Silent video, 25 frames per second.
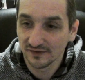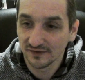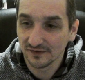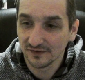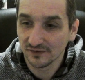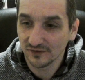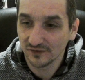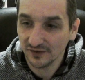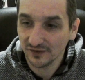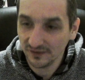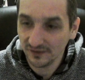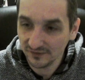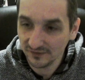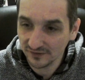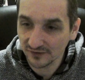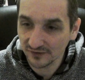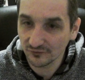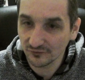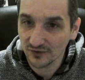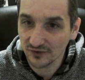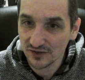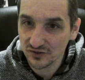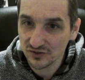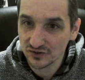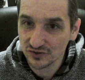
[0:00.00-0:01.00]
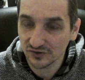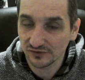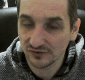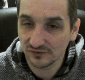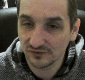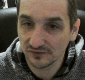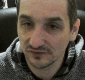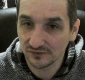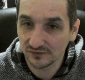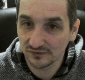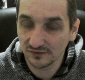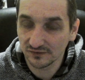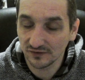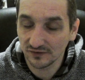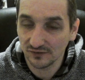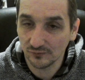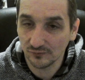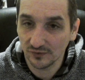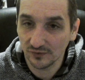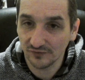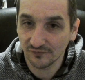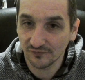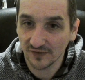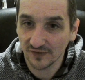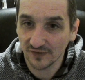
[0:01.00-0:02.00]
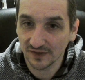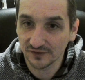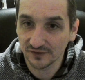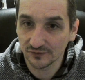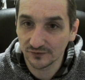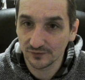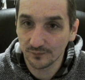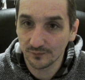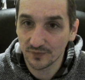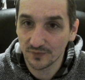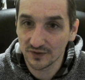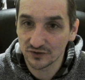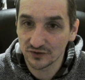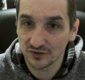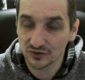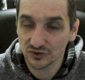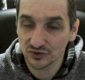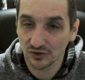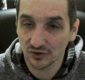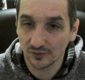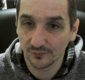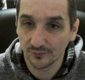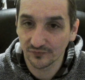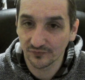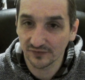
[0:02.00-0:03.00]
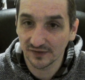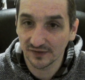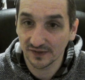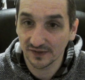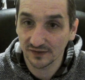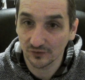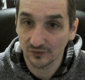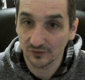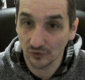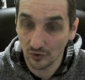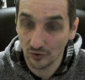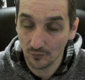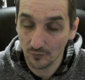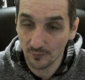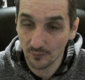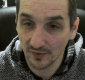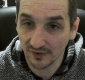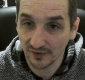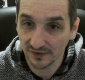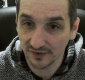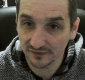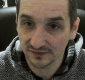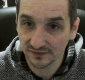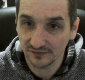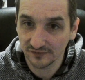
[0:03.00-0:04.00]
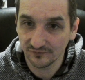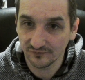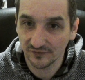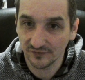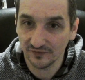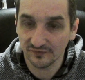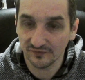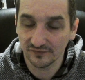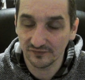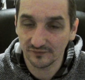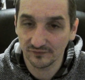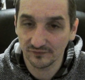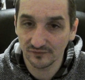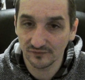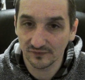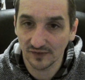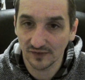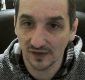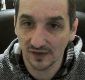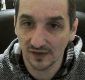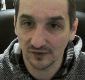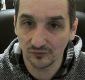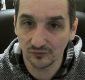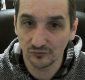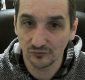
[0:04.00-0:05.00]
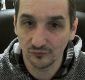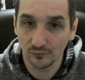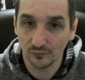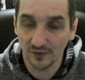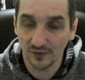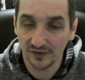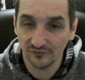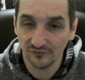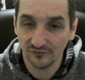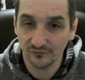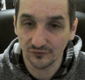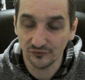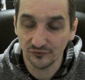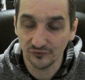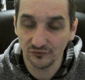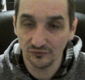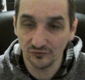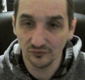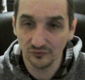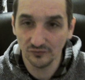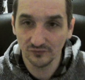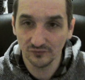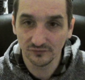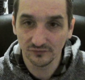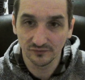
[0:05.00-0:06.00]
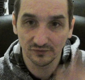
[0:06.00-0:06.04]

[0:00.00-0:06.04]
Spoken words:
integration with other repair shops like cooperative, it's a good way for you,